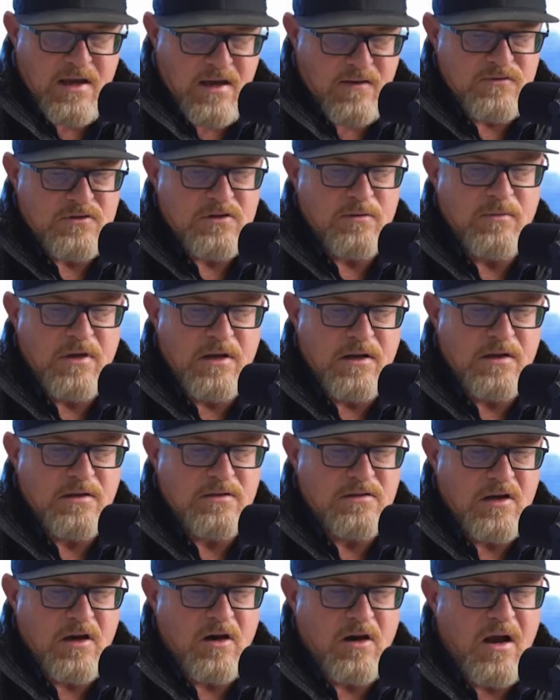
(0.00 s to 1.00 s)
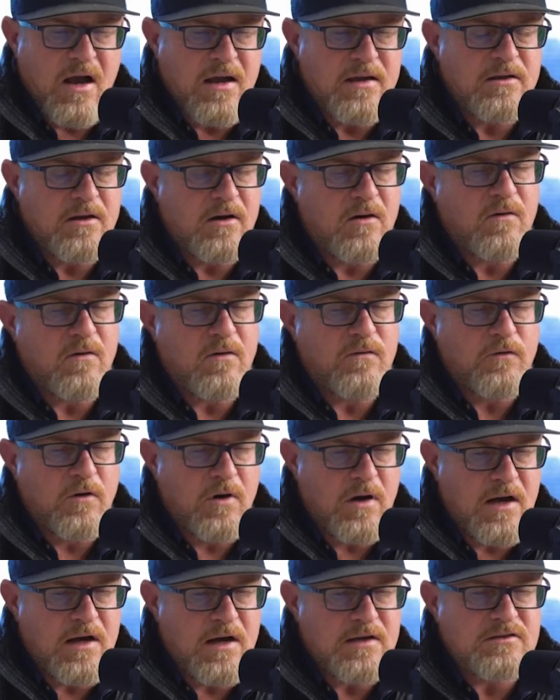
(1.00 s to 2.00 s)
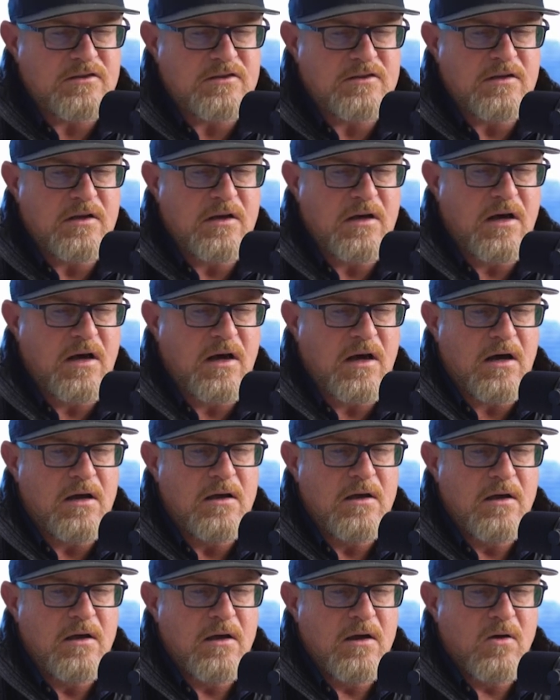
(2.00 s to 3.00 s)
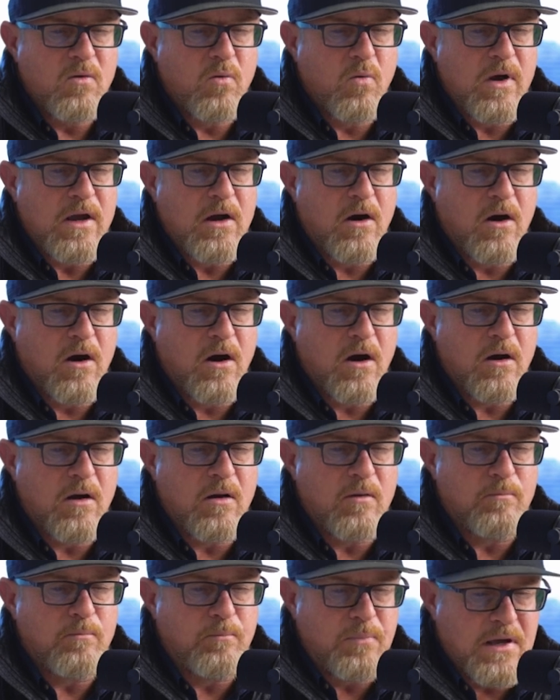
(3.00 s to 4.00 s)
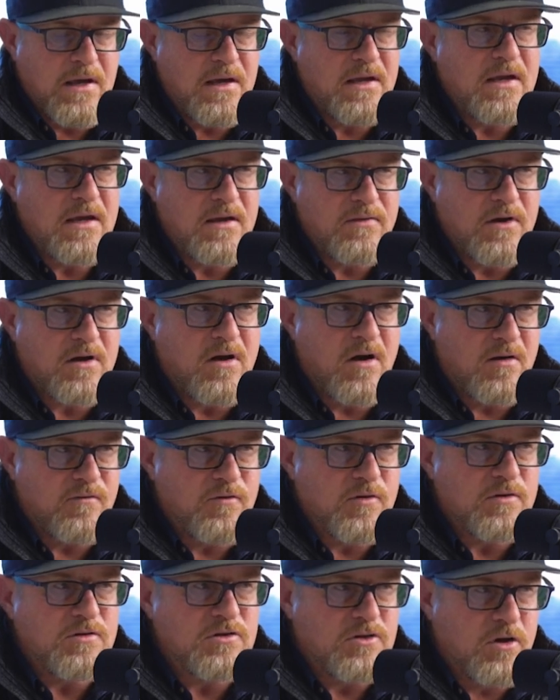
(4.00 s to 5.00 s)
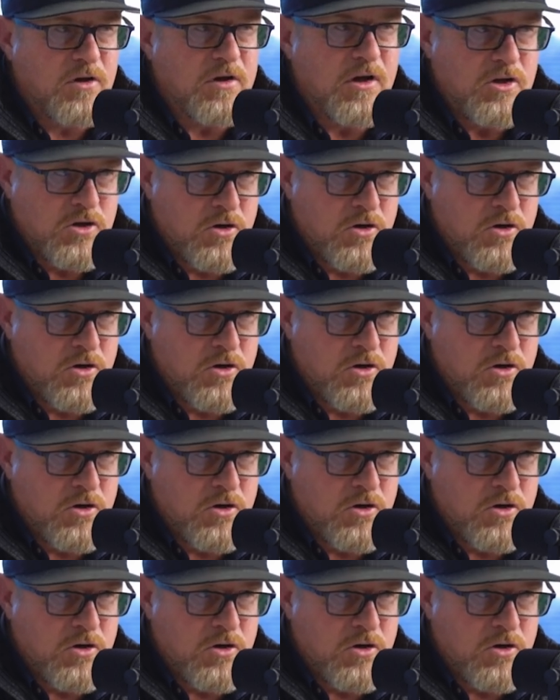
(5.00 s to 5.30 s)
have some meetings there. For us, we are big in the conference circuit.